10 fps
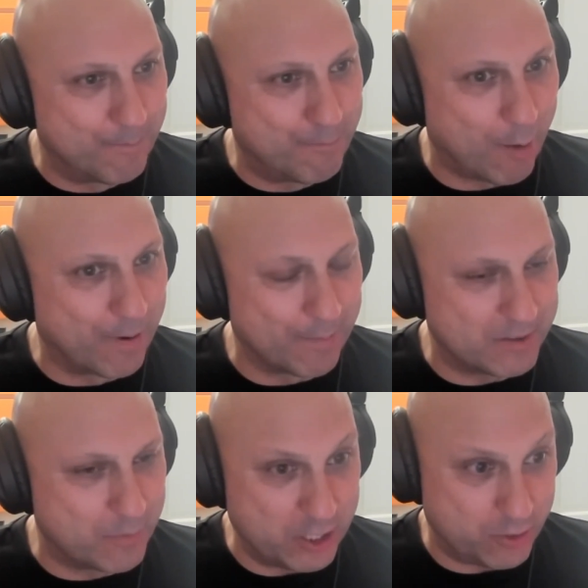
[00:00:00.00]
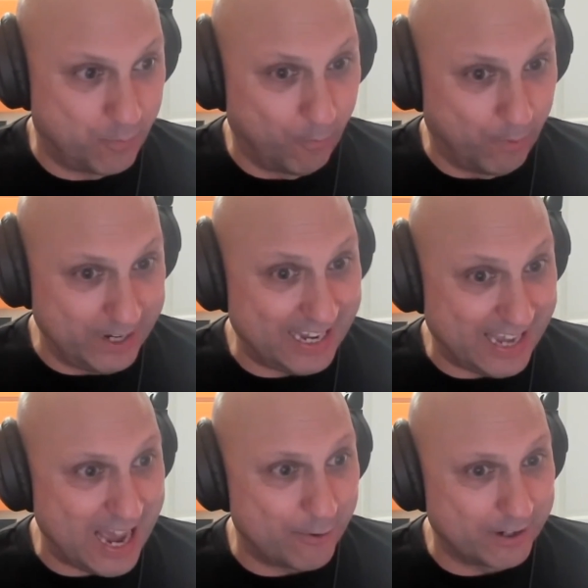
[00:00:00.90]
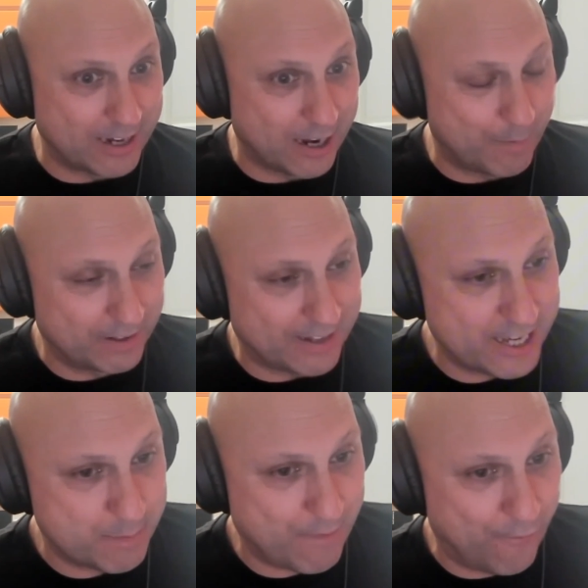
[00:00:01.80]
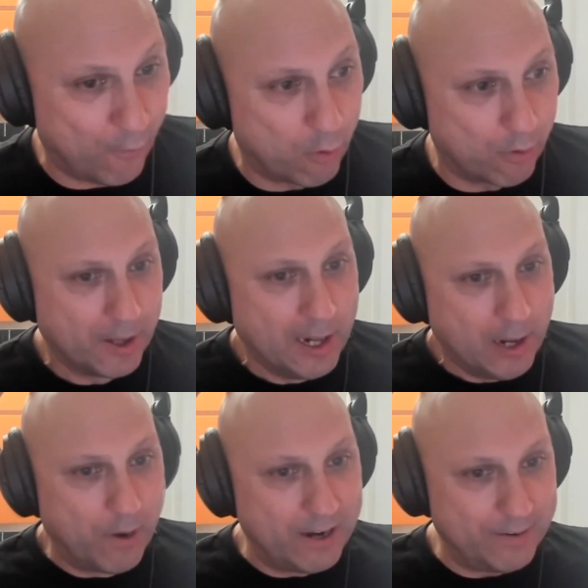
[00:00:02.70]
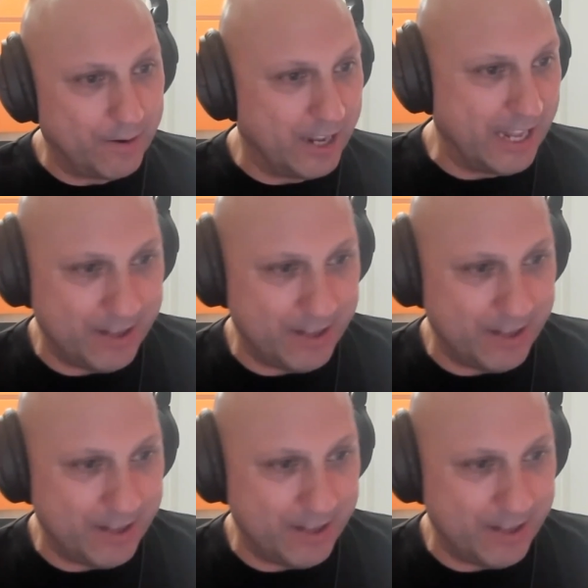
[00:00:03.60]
problems, which we'd encountered a couple of days before when,